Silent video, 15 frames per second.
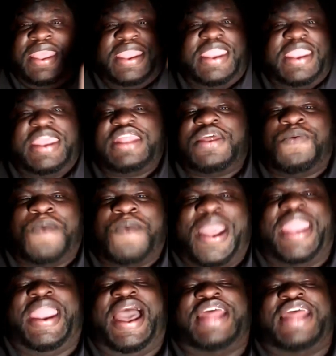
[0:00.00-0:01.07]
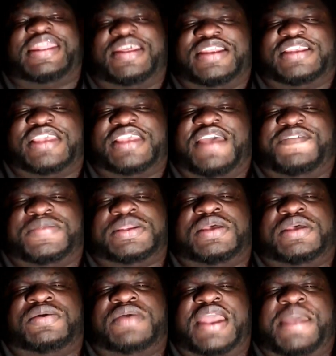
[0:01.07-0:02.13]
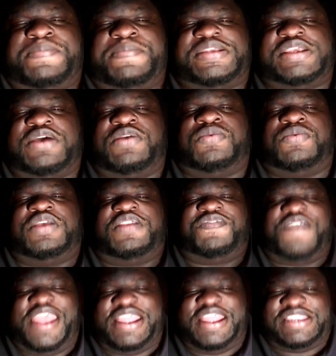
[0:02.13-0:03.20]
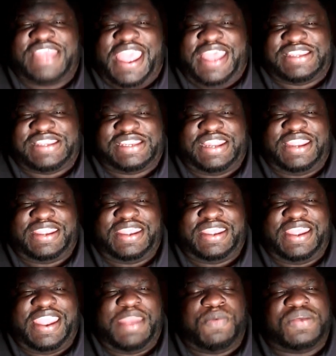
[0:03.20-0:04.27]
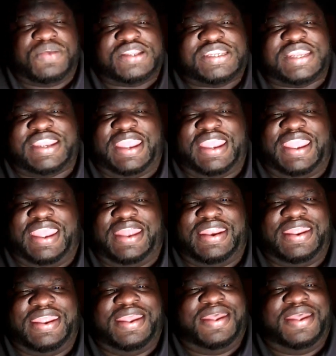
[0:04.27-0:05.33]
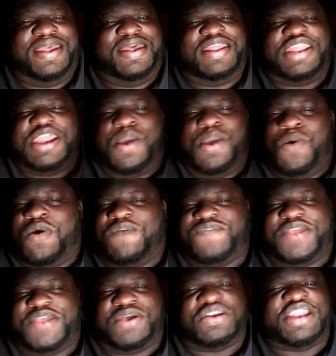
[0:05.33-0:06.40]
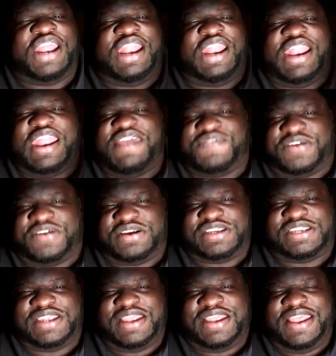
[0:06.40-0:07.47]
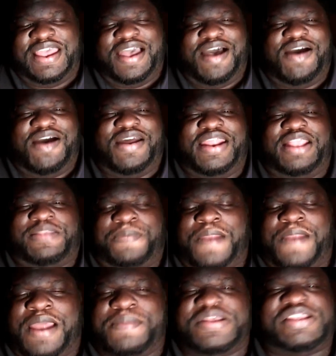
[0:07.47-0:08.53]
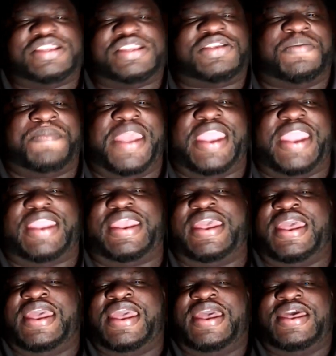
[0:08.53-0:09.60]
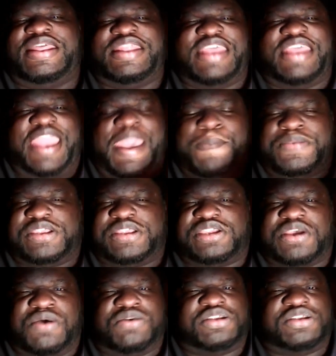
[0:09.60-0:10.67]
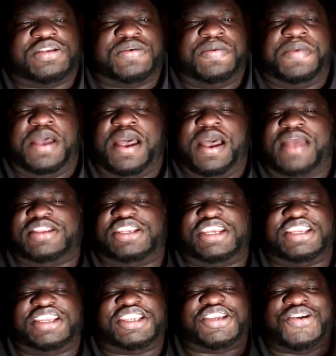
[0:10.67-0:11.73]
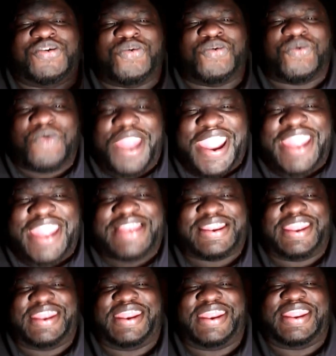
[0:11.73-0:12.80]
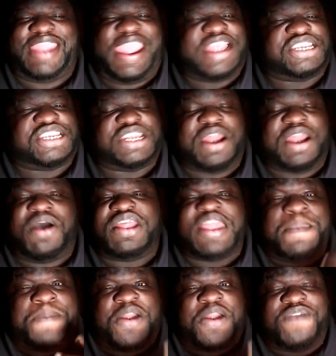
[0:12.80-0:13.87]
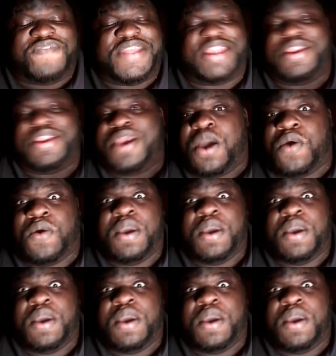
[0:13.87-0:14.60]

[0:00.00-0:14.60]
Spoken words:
Either way, I thought this episode was fantastic. And once again, the Orville delivers on its promise to make the episodes just great and engaging. Are they perfect? No.